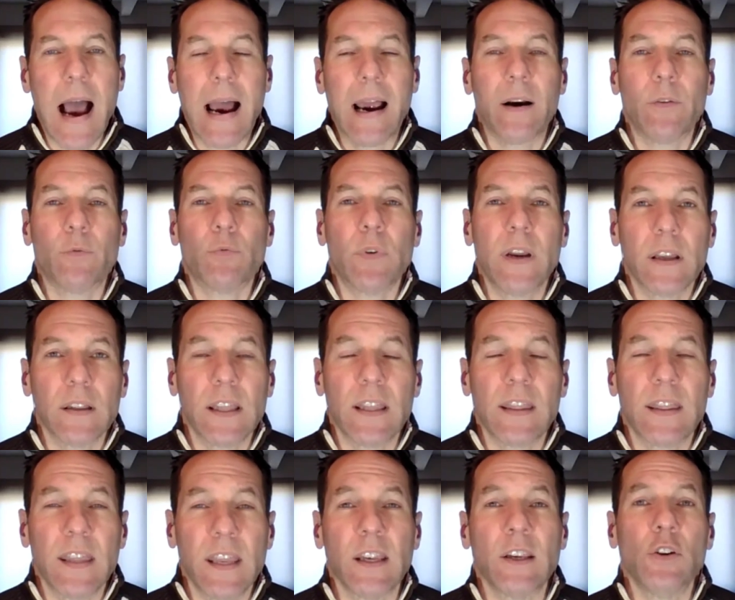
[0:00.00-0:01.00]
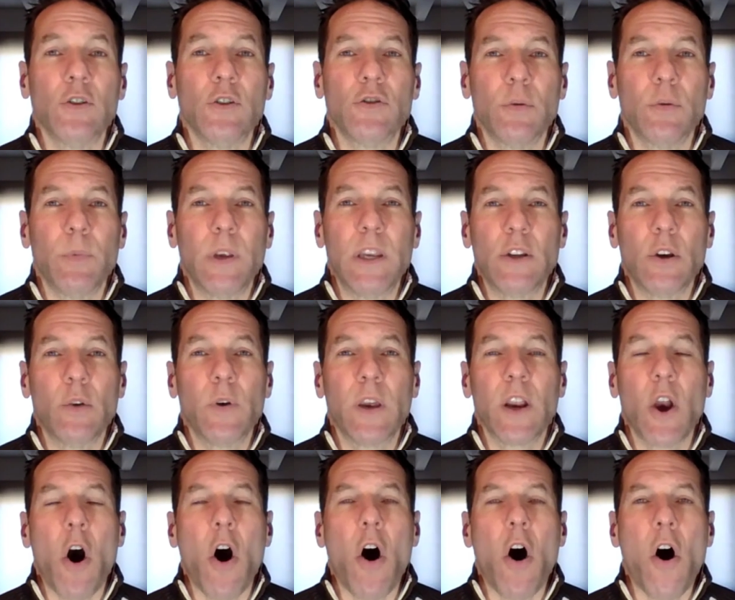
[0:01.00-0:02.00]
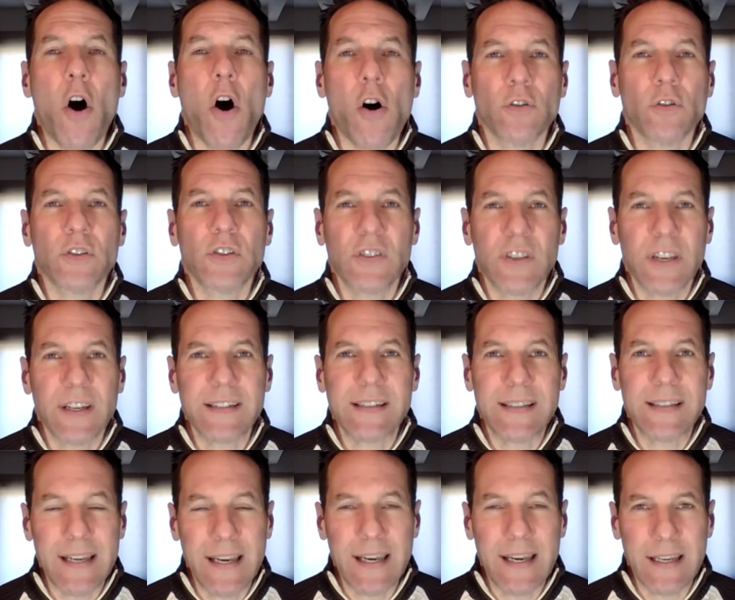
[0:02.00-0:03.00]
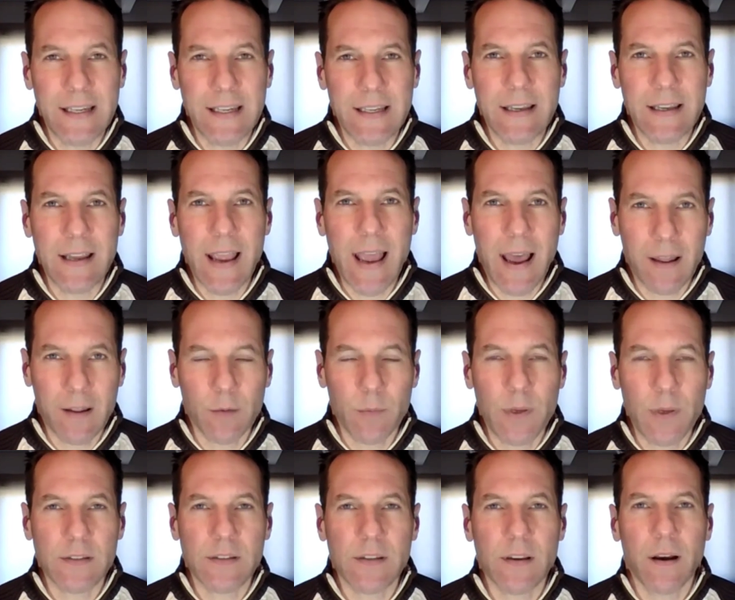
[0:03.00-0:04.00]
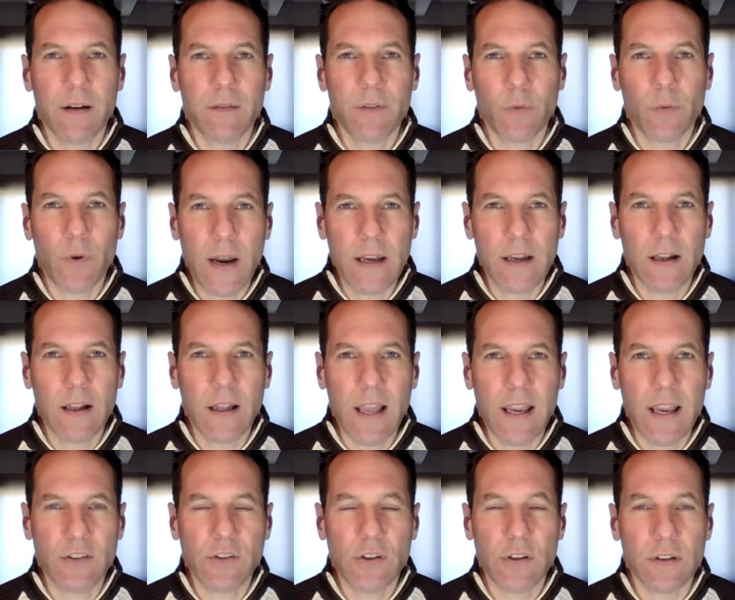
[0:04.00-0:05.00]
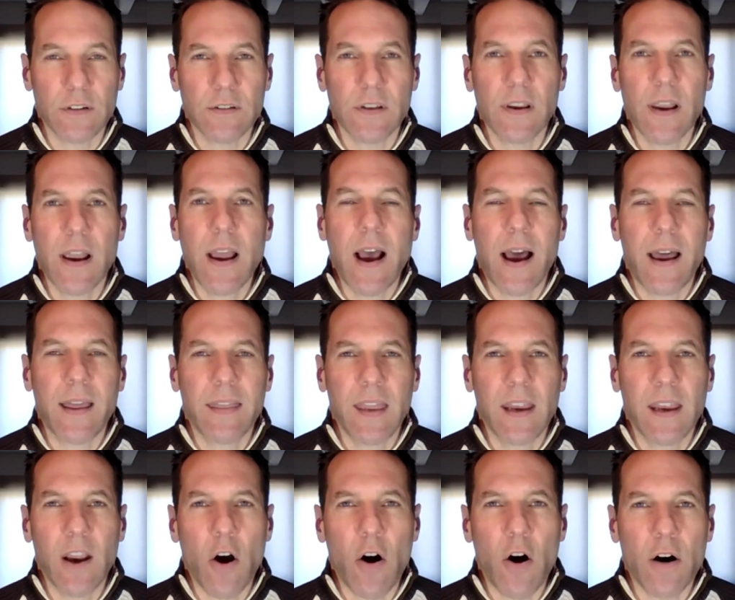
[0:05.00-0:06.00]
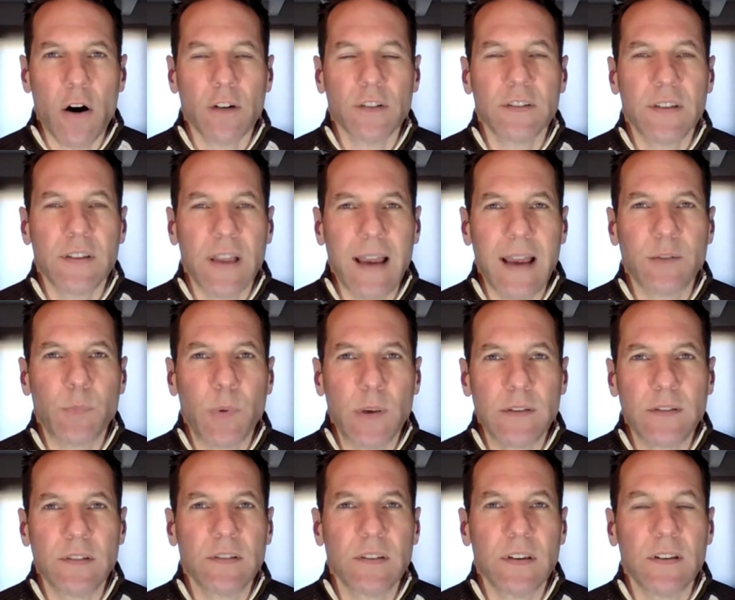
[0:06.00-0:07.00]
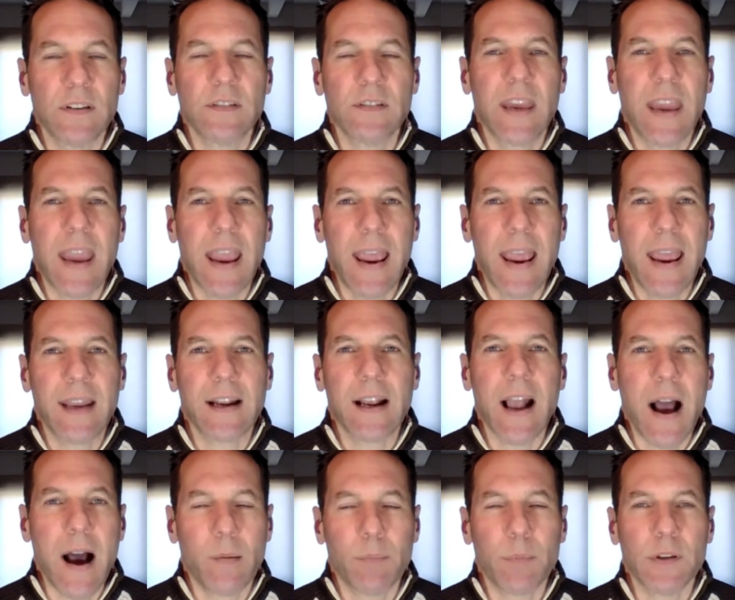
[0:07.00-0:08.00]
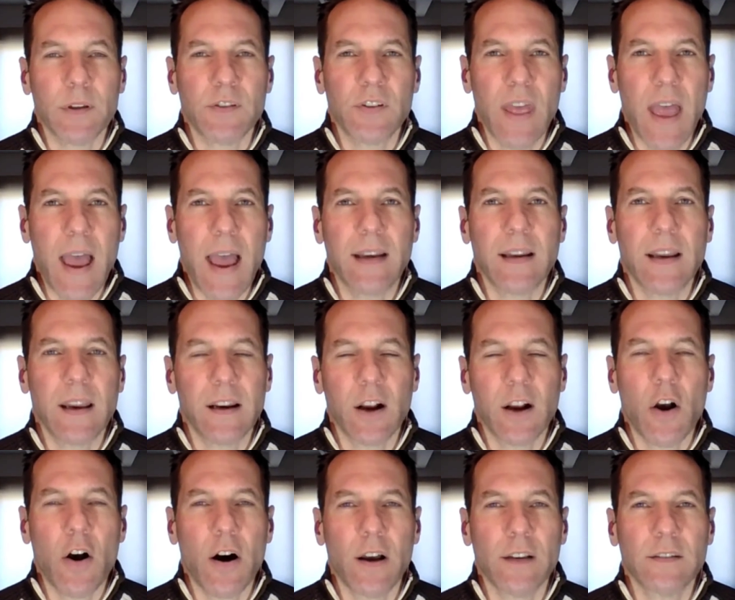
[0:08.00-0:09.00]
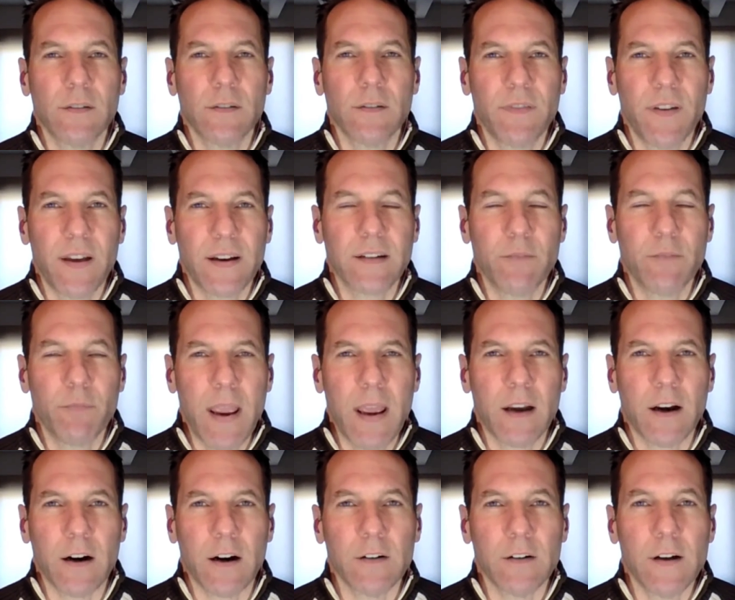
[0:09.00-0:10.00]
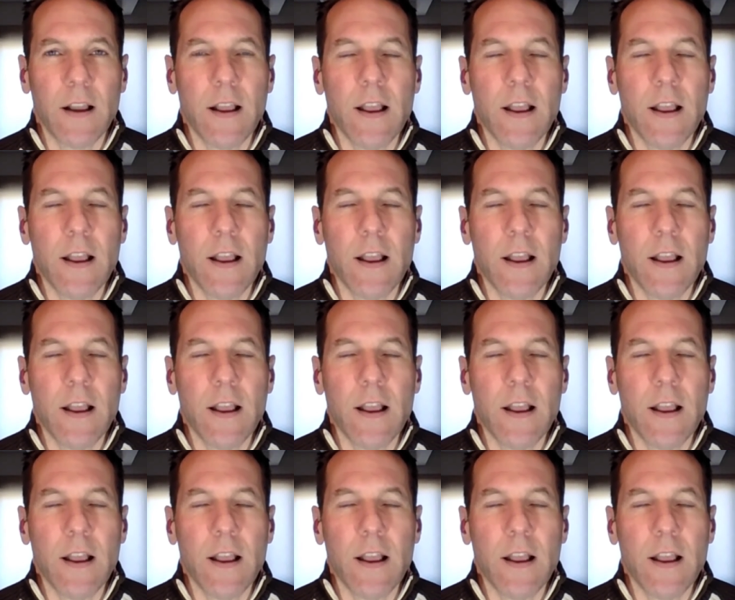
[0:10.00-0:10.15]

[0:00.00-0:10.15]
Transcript: I really think you should be doing all 16 elements of the regulations. I think all size businesses can accomplish that in a cost-effective manner.